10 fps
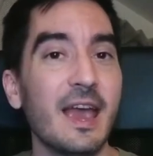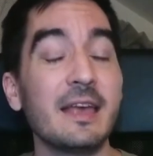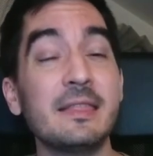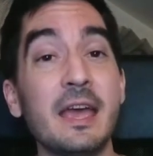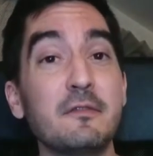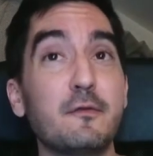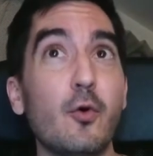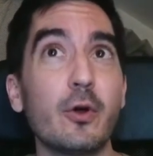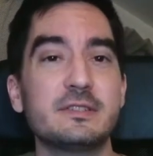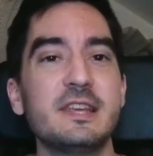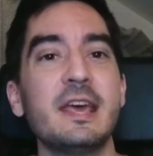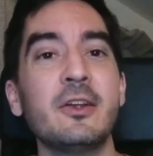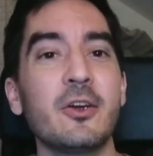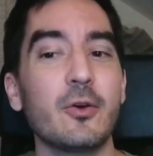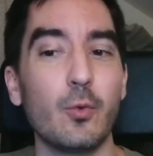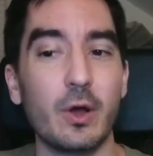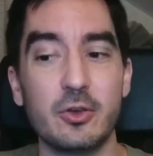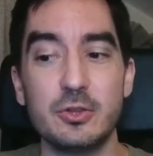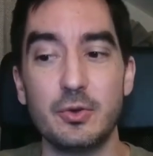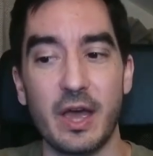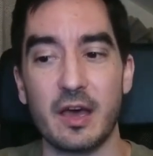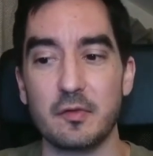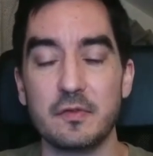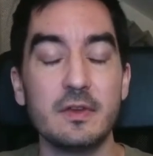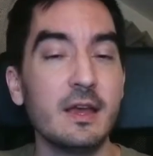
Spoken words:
And then for dinner, what could you have?